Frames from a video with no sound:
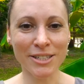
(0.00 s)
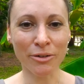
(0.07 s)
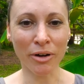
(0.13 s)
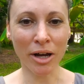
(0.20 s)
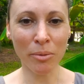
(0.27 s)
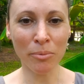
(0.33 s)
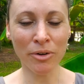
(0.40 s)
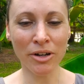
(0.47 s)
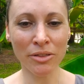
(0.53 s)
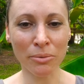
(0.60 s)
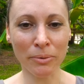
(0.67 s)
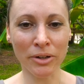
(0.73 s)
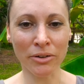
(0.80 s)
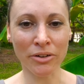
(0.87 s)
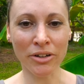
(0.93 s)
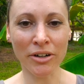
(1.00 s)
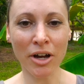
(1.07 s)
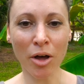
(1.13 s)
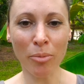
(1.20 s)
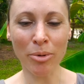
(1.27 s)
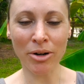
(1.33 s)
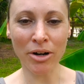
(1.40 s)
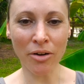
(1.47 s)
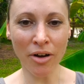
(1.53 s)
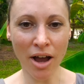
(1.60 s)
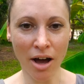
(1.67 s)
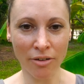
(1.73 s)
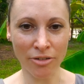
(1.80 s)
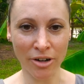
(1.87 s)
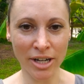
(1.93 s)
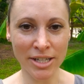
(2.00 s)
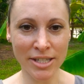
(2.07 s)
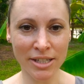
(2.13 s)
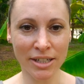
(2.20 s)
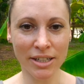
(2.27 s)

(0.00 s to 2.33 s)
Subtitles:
So I'm with Realtor Alberto Alvarez,